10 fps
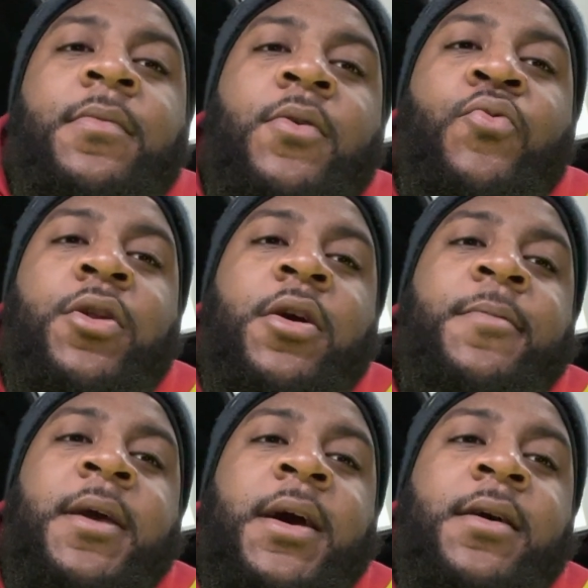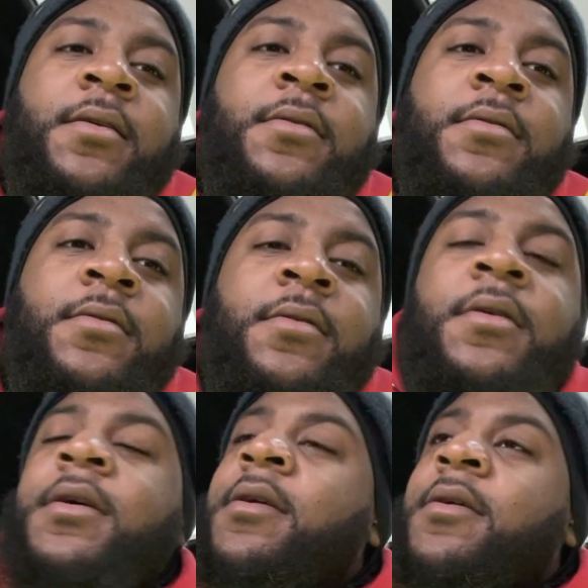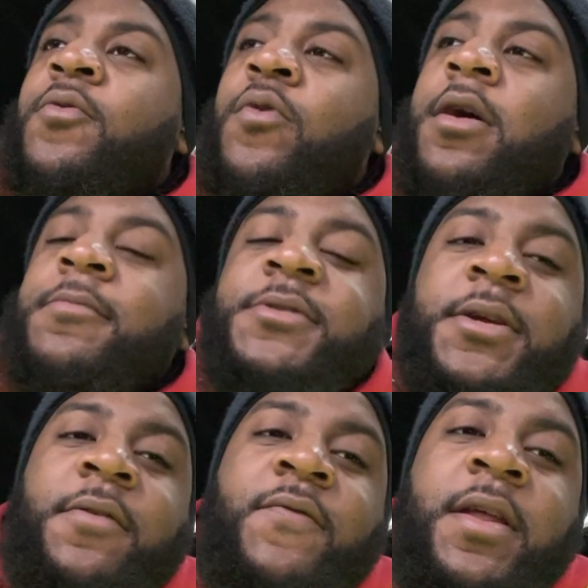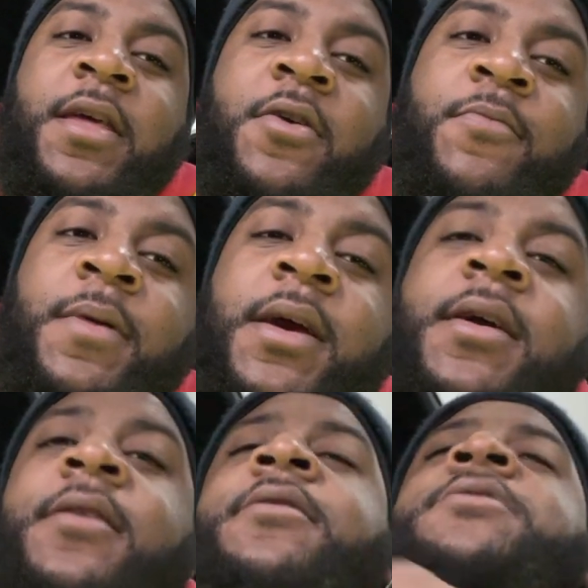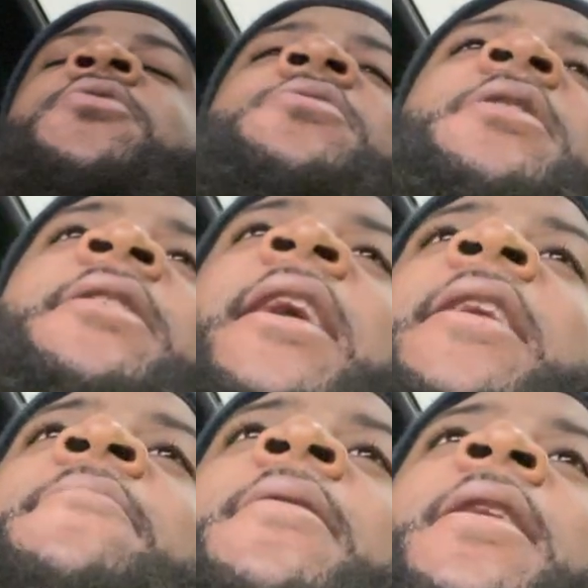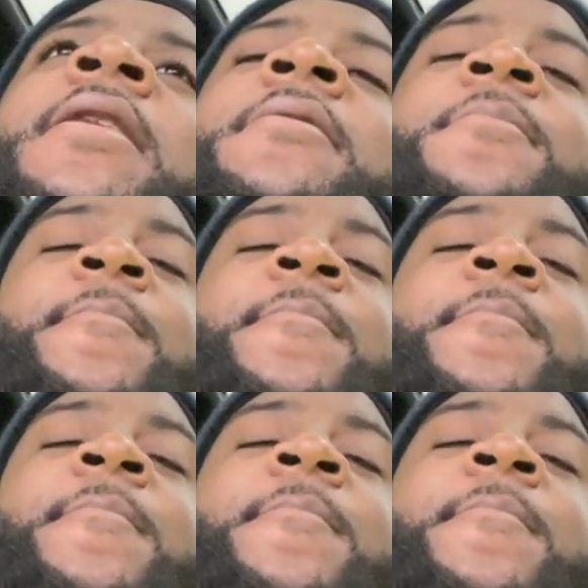What up, y'all? Welcome to the video, man. So today, man,